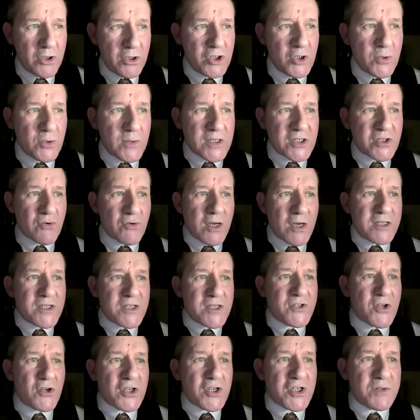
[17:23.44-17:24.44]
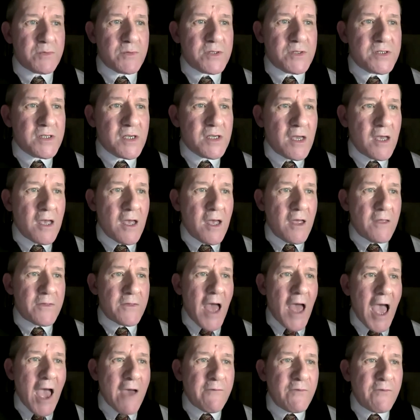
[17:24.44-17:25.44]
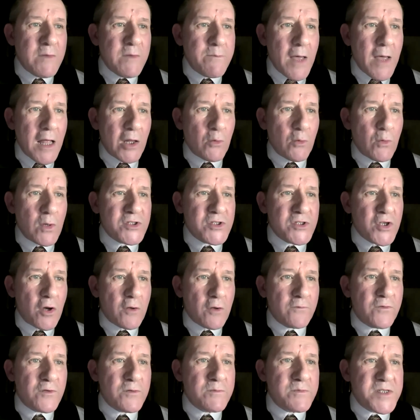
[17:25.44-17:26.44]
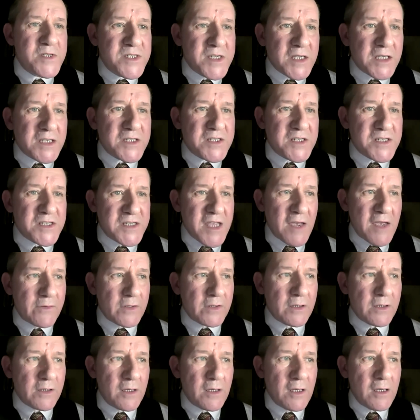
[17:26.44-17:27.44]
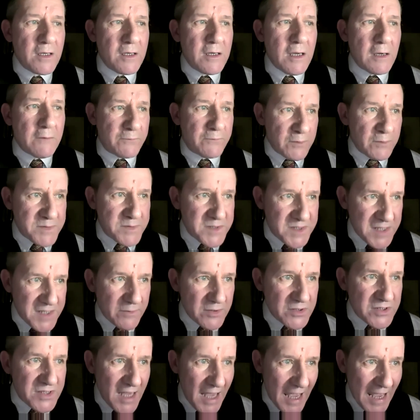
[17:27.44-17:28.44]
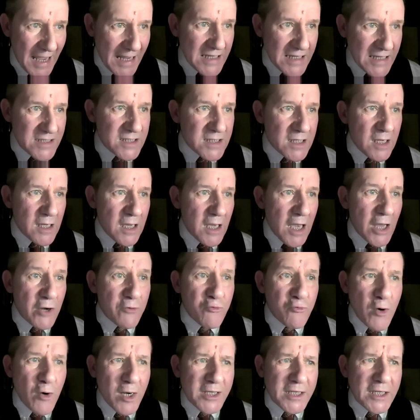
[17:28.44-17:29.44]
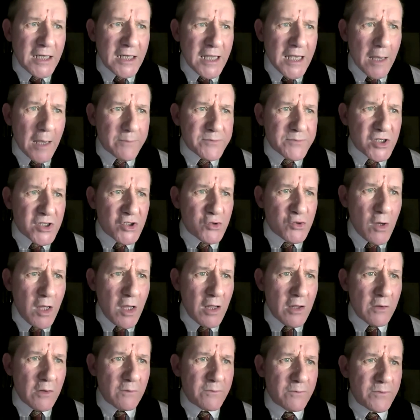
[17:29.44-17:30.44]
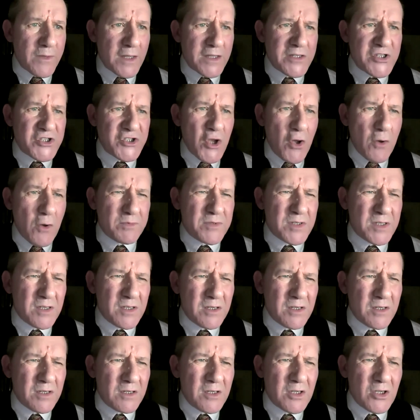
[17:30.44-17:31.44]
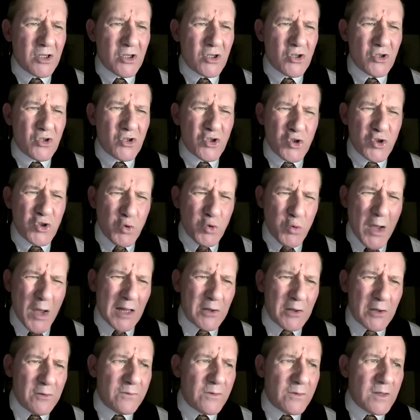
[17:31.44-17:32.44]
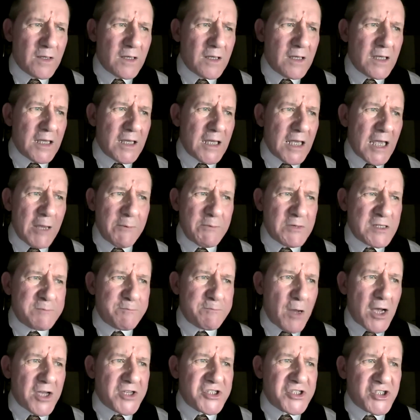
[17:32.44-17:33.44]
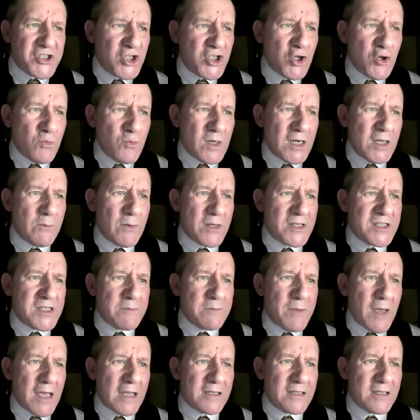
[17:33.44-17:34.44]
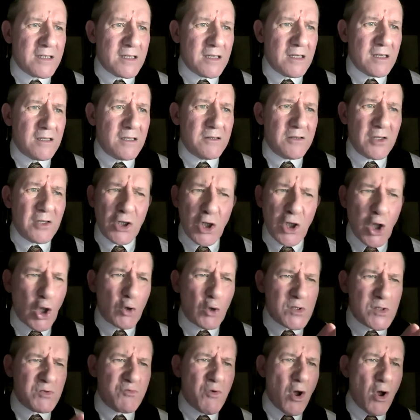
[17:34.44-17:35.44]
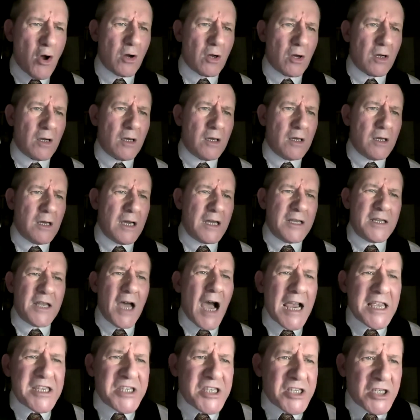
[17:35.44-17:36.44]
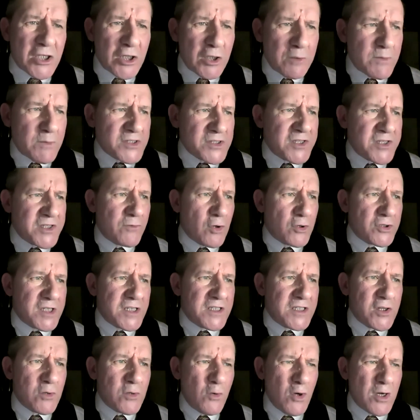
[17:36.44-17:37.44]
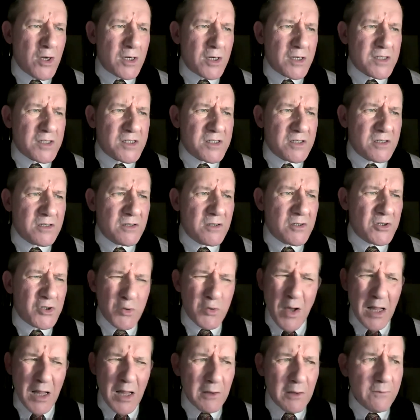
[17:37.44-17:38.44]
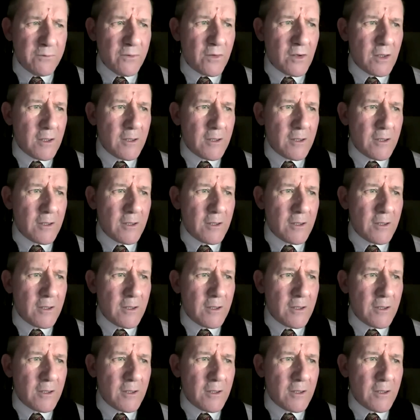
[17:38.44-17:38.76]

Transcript: To his great astonishment, the heavy bell went on from six to seven, and from seven to eight, and regularly up to twelve, then stopped. Well, it was past two when he went to bed. The clock was wrong, an icicle must have got into the works. 12.